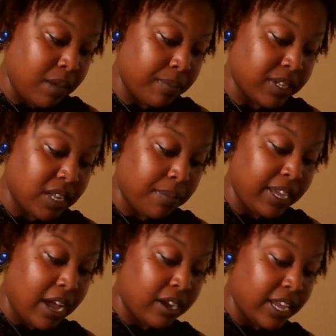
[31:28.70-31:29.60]
but some of
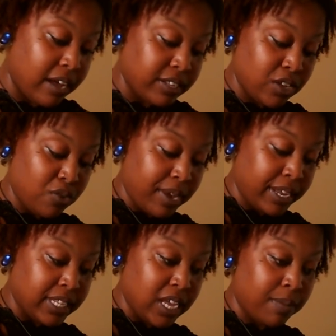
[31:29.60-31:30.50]
y'all, y'all
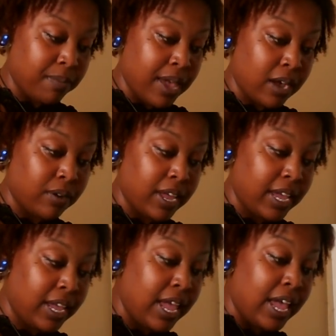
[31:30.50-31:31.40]
soulmate is coming back,
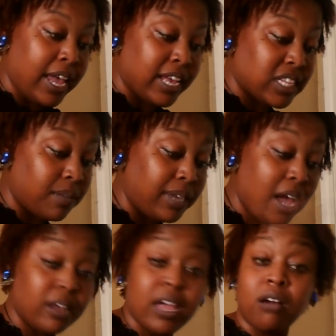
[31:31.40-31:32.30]
okay? And some of
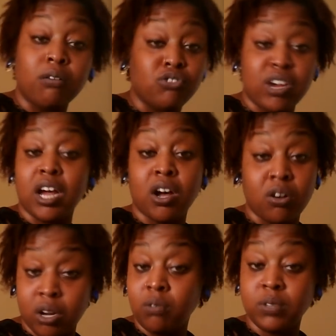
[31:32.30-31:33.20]
y'all, y'all gonna try and
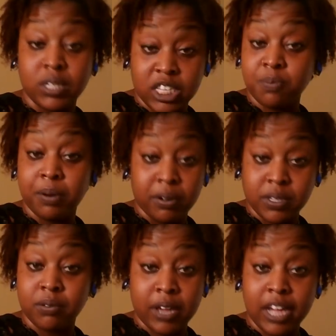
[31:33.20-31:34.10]
hold on to this
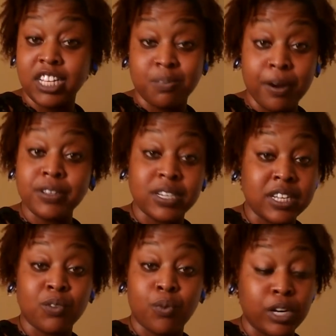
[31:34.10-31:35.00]
person, okay? This person
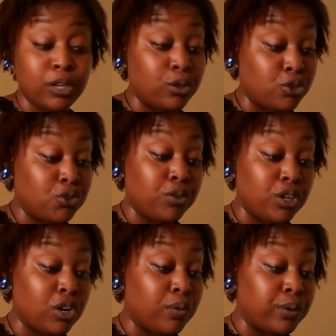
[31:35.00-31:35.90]
doesn't want to lose you, and
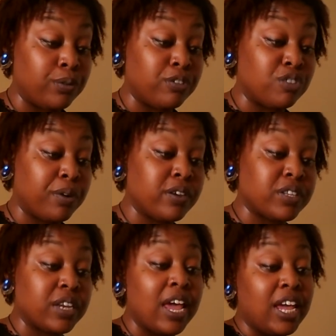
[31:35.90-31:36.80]
you don't want to lose this
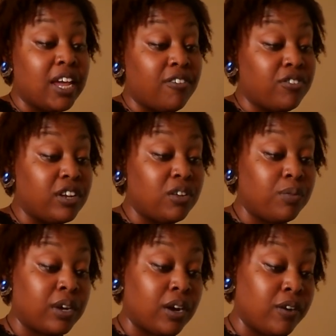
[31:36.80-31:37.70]
person. If you're dealing
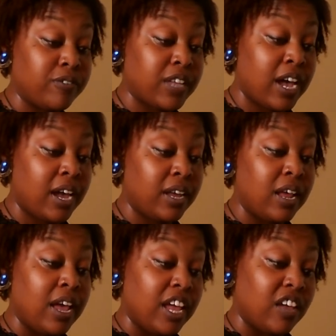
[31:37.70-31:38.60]
with an earth sign,
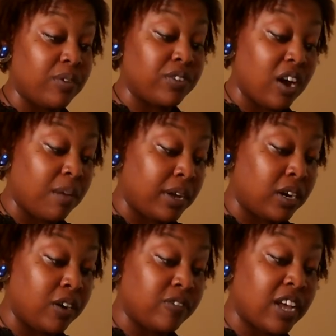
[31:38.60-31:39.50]
if we're talking about
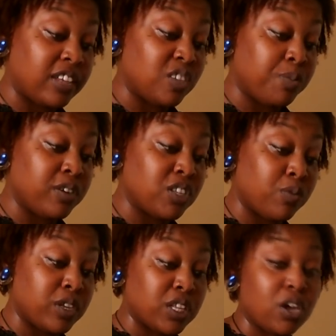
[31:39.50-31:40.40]
an earth sign, this person
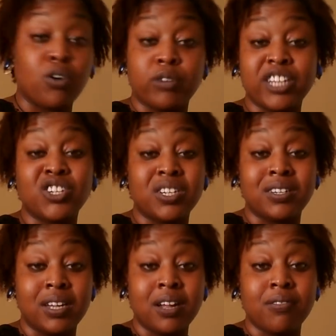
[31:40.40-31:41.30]
wants to hold their shit
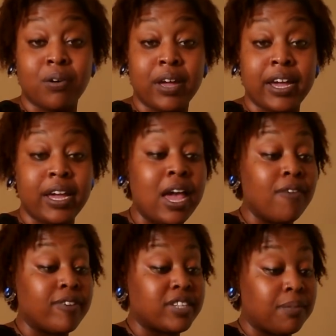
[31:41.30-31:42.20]
together, okay?
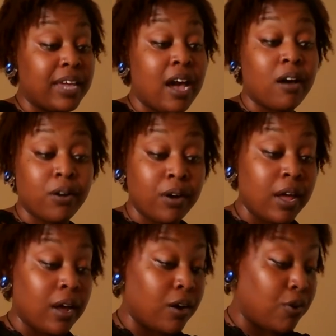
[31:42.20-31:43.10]
But some of y'all,
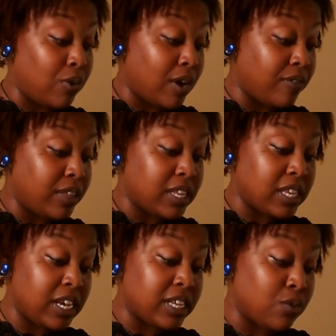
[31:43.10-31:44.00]
or whoever this
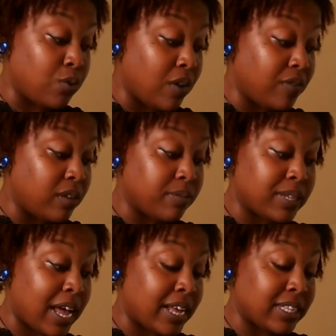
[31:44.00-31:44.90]
is, whoever them
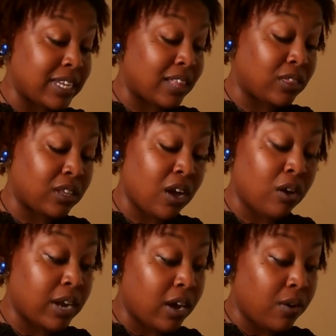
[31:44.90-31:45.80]
signs that I
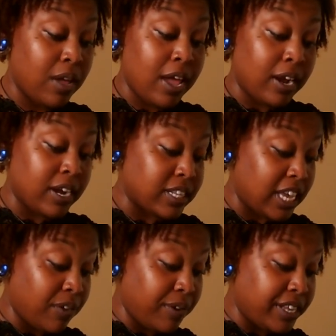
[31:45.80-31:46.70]
called out because
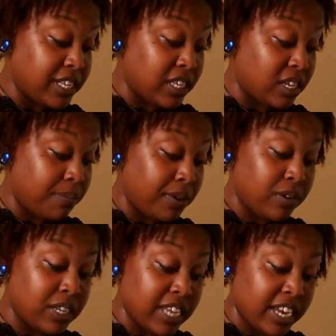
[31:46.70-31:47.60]
Aries is in the
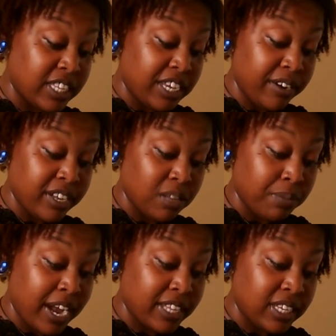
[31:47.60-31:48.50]
building, Sagittarius and
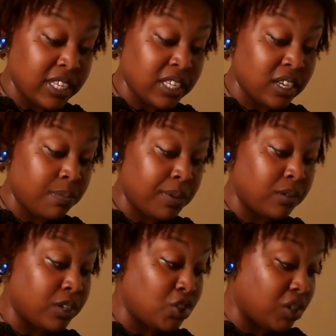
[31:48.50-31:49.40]
Pisces is in the
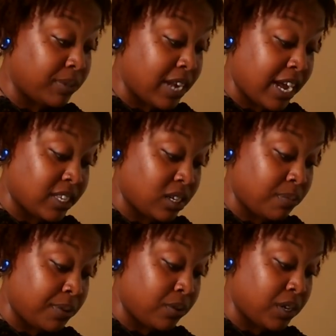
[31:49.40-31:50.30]
building, Gemini is in
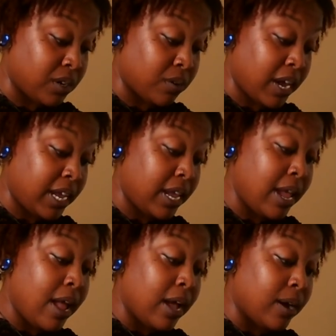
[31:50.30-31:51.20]
the building. Okay,
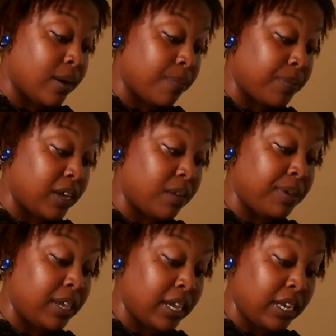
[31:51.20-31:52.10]
um, it could
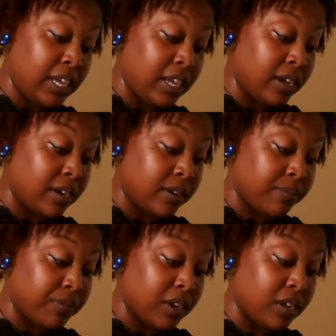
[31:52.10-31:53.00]
be any
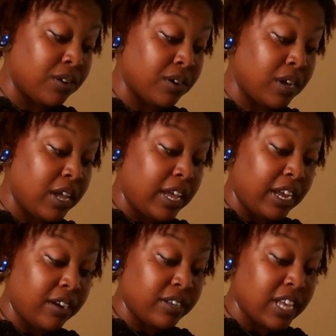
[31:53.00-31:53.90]
uh, other
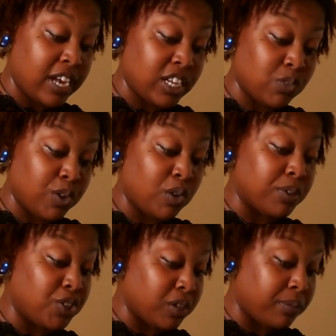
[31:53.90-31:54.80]
air sign as well,
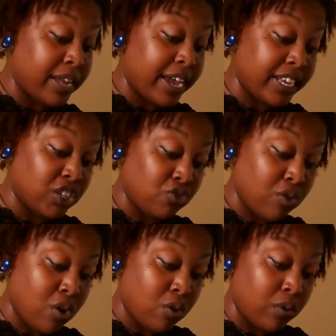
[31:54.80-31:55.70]
but Gemini is
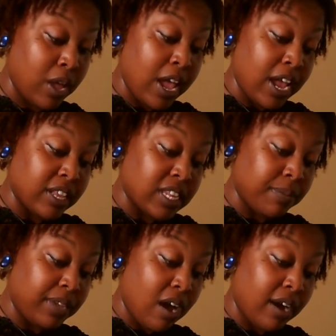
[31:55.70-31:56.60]
strong, and
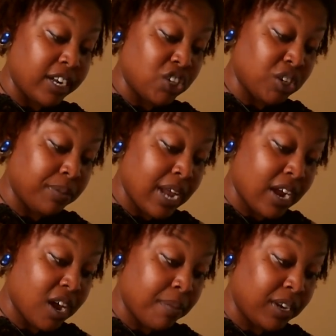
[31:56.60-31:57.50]
some of y'all got a Gemini
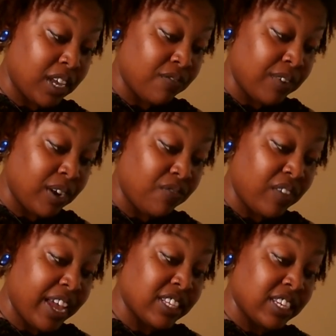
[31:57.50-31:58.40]
coming in very
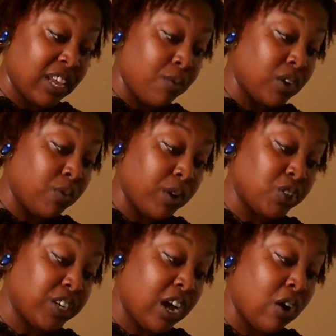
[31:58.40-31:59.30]
fast, and they want to work
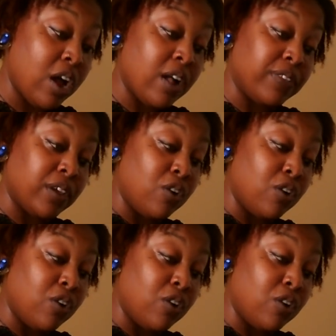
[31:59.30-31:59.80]
shit out. The